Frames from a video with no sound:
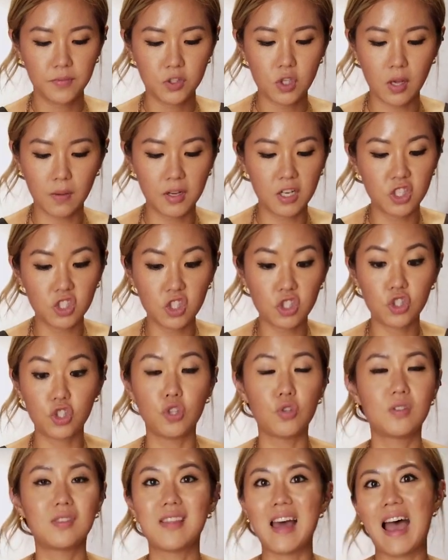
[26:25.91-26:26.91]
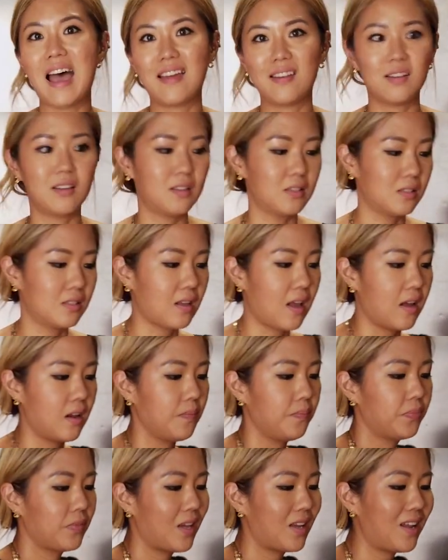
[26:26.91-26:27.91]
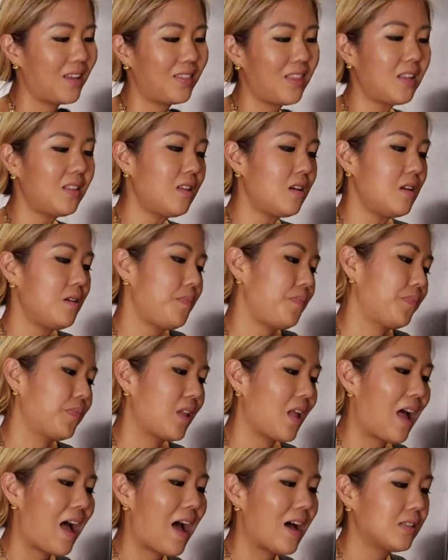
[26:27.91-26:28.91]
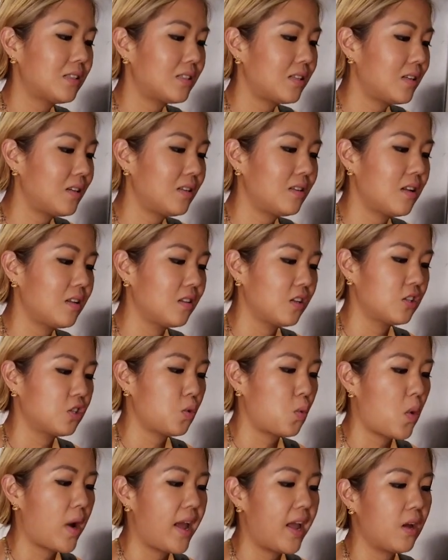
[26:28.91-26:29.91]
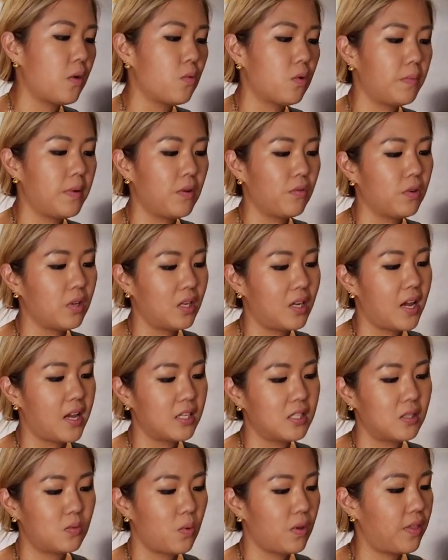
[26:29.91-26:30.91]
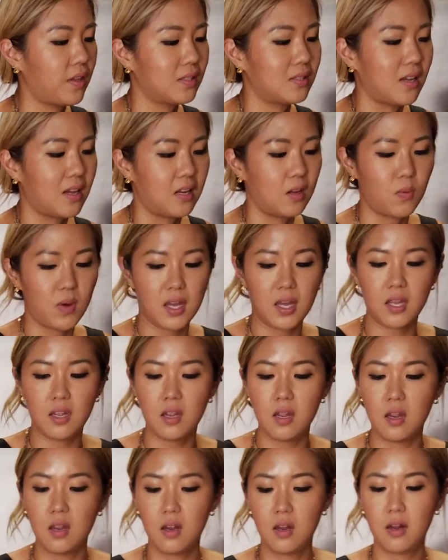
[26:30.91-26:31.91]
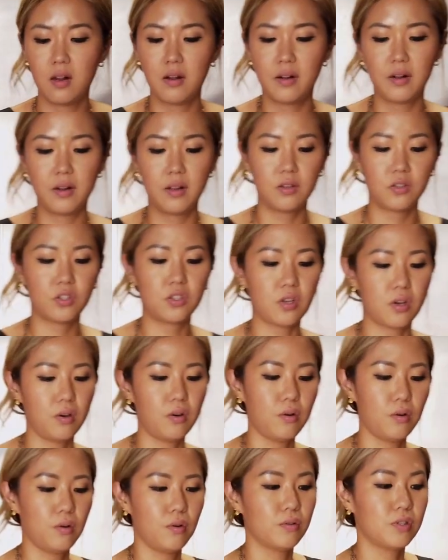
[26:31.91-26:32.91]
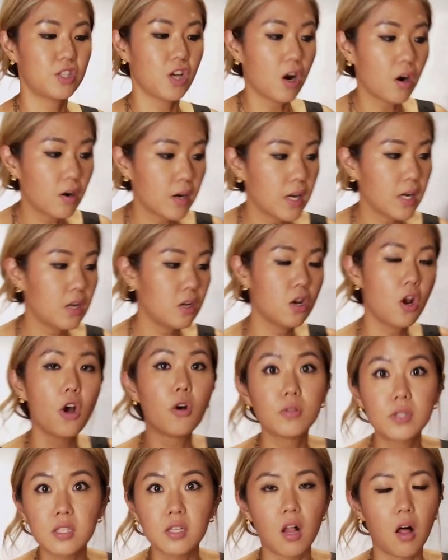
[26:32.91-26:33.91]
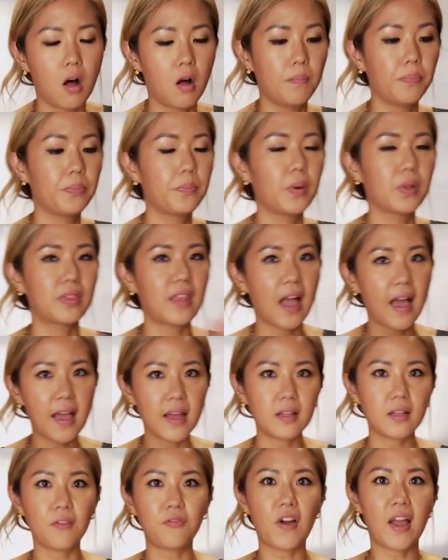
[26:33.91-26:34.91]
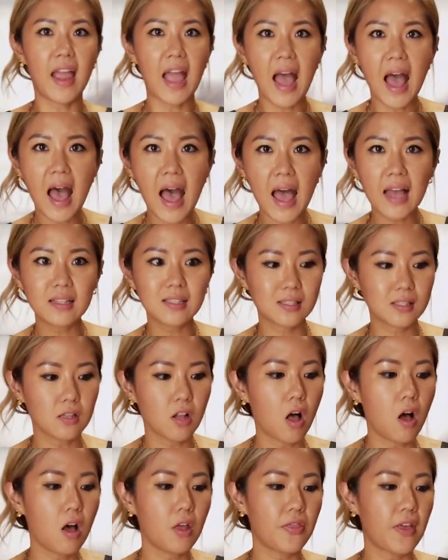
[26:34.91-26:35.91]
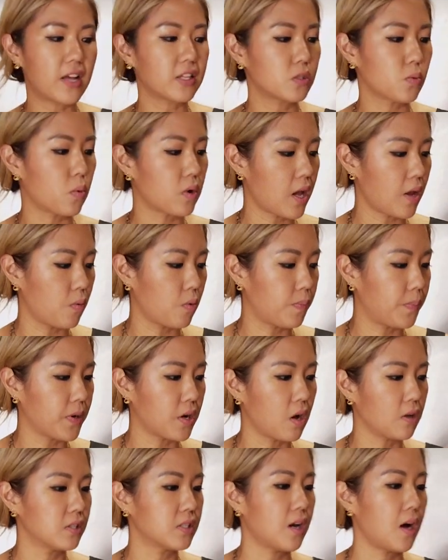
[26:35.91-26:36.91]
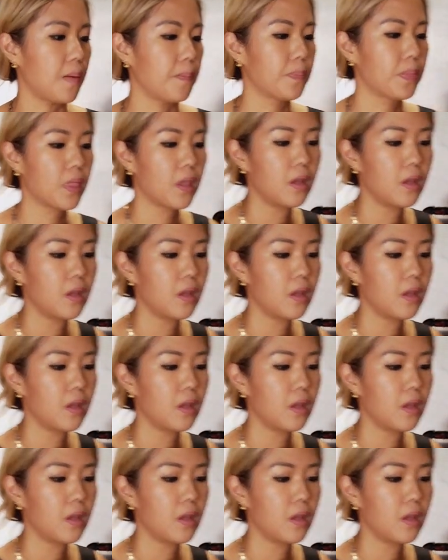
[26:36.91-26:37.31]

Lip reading: So I'm gonna just use that instead. And I think the acid and the twang will be really nice with this anyway. So sorry, no slaw. But that, if I had slaw, that's what I would put on top.